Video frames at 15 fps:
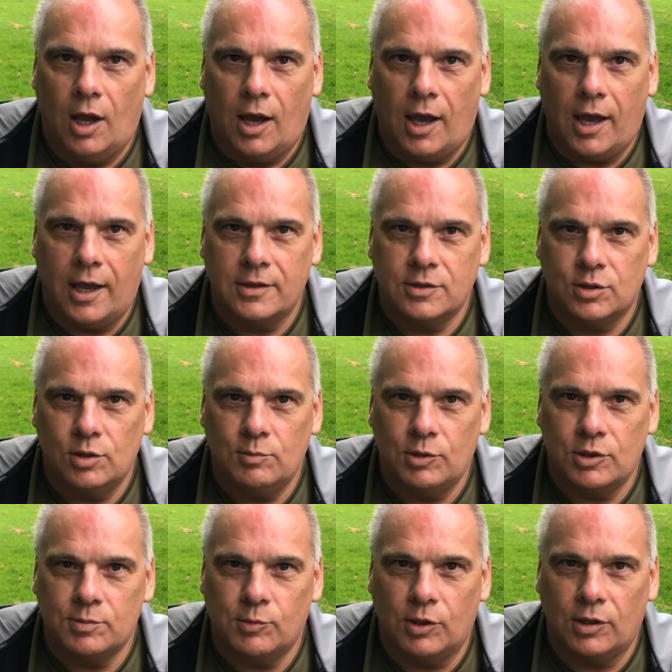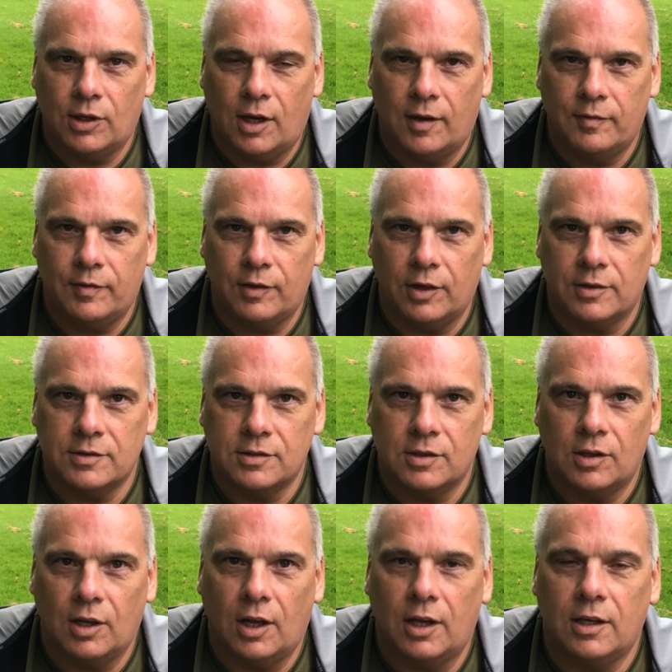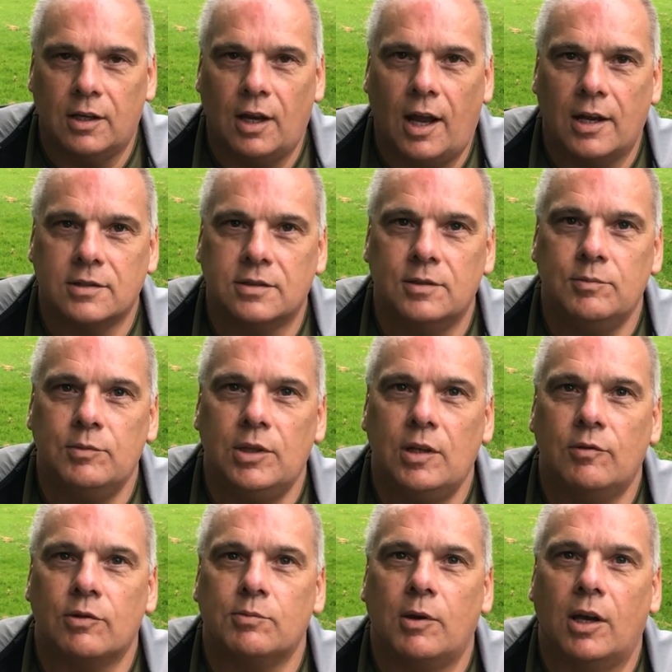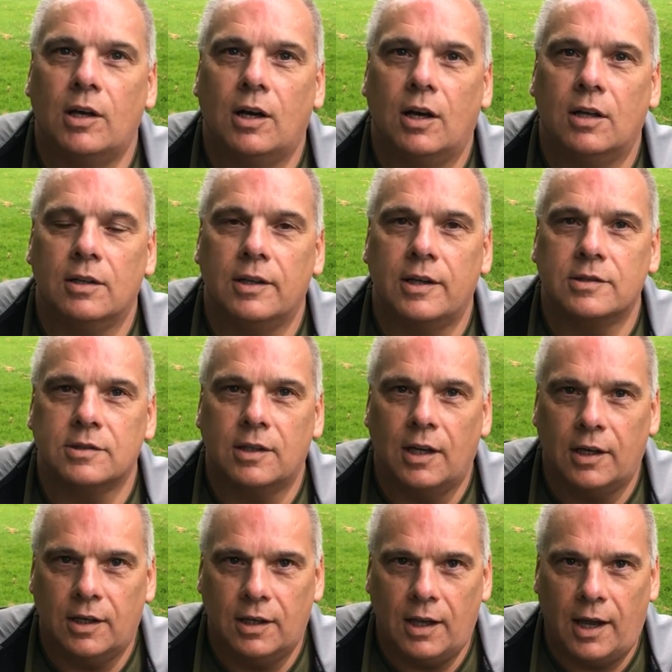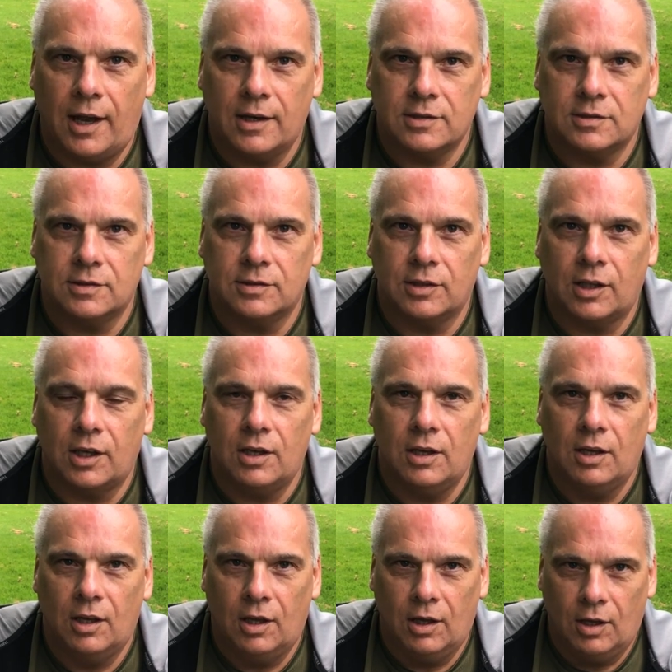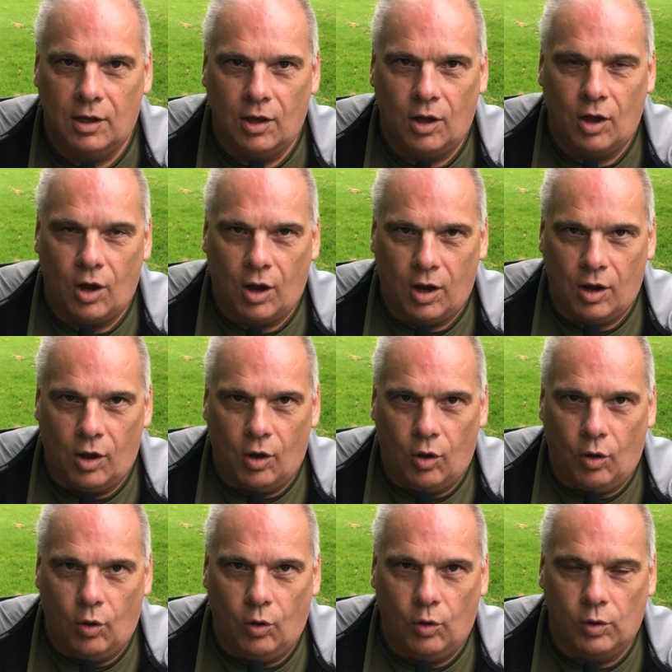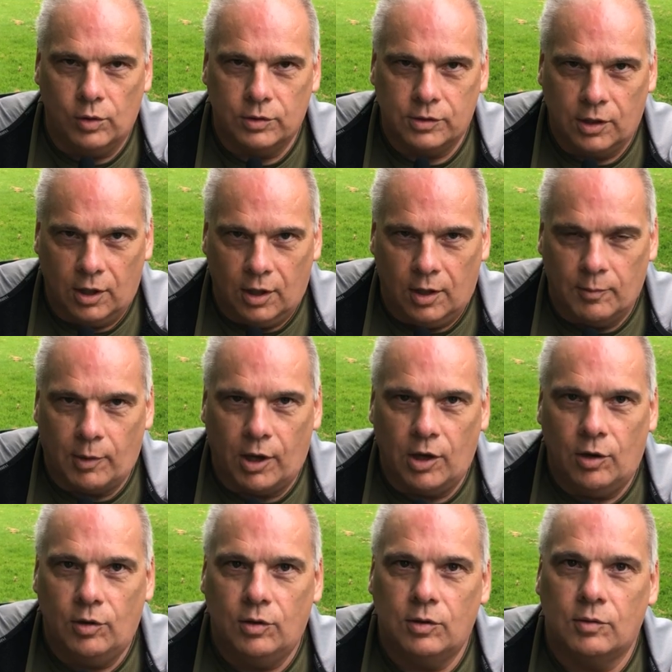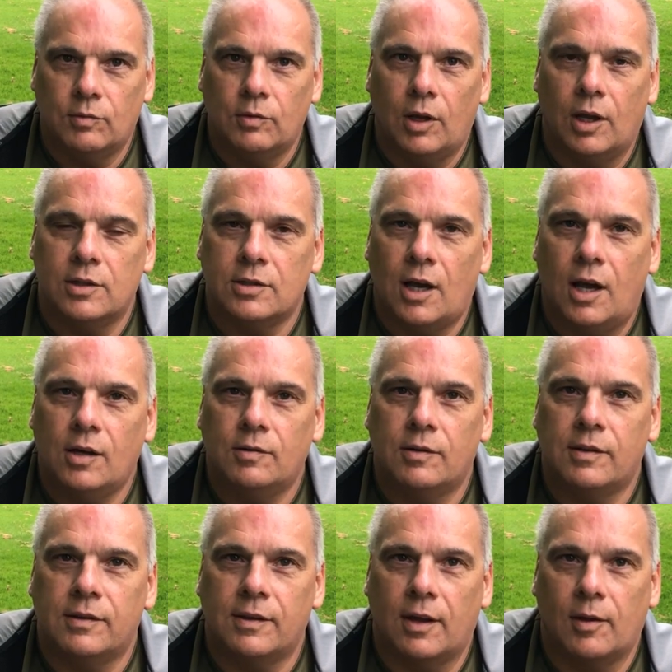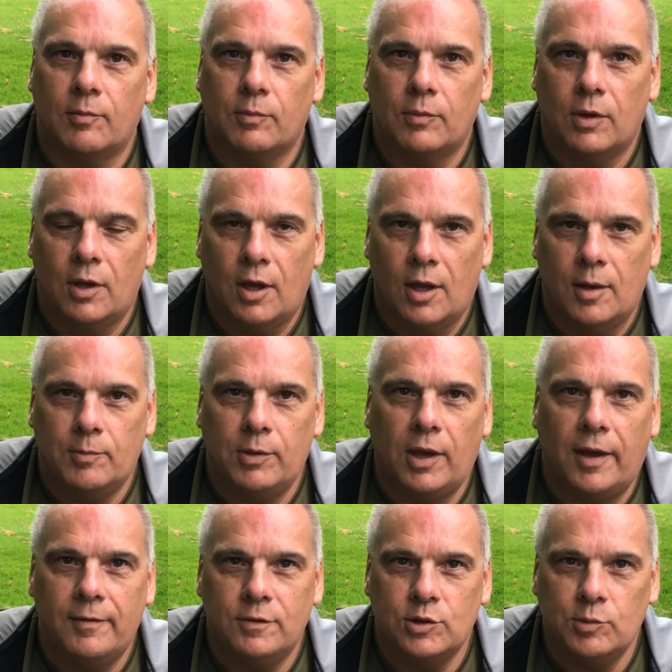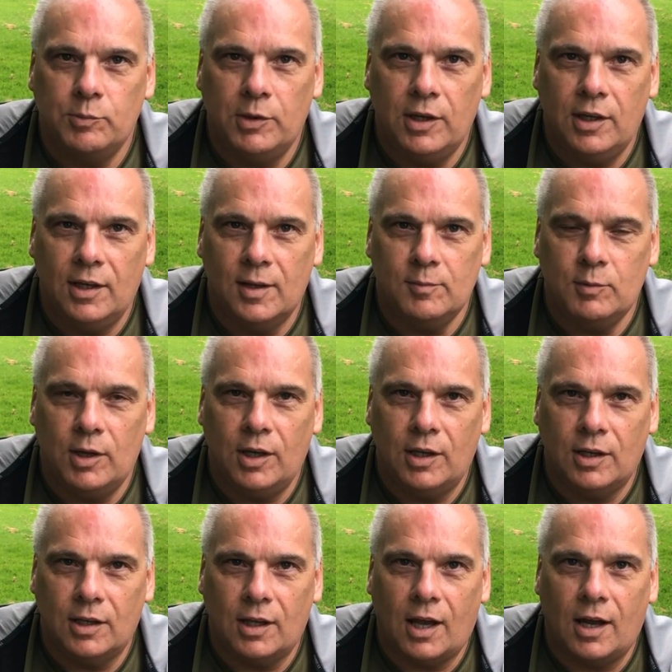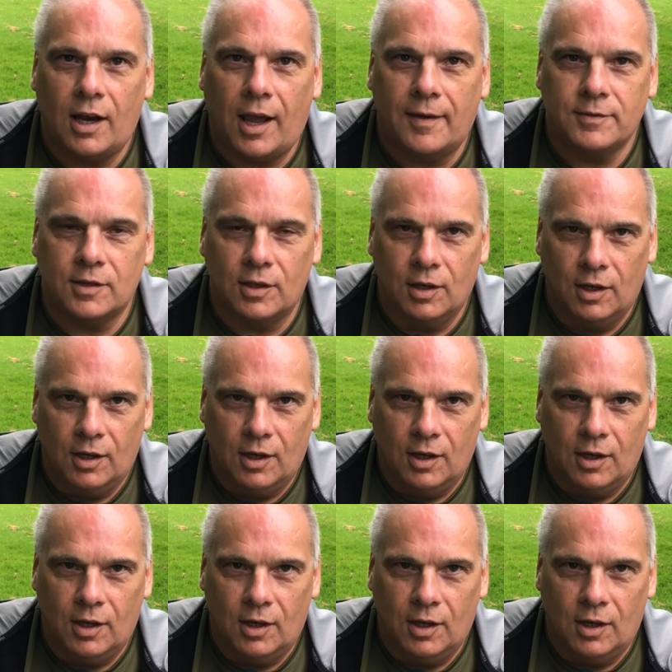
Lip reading: I had so much more confidence that I could actually meet with my colleagues and I could actually hold my own and talk with them. Be able to be in a meeting and not have to